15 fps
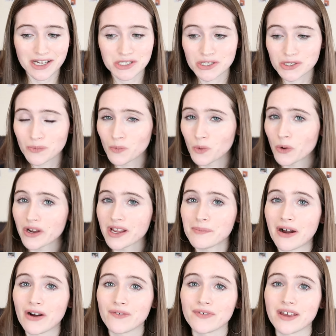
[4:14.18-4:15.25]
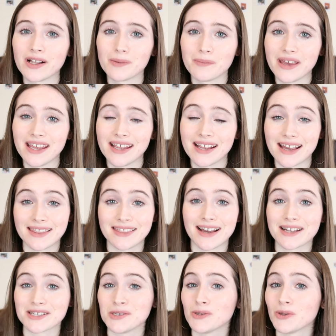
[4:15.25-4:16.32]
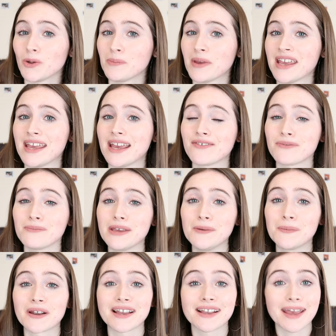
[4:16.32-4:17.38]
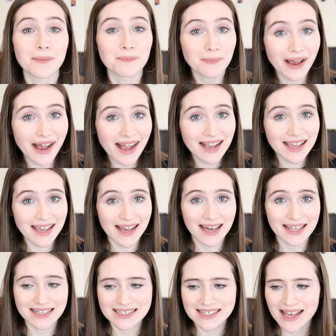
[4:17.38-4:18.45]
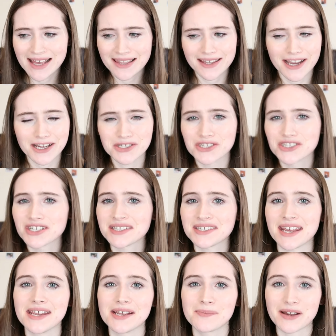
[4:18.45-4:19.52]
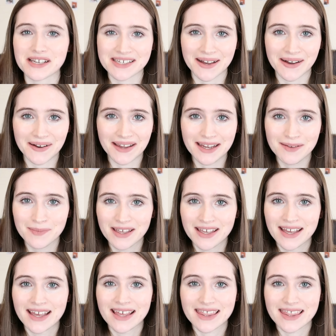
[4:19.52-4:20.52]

I shouldn't worry about filming and that you'll all be here for me when I get back and that I should just take my time.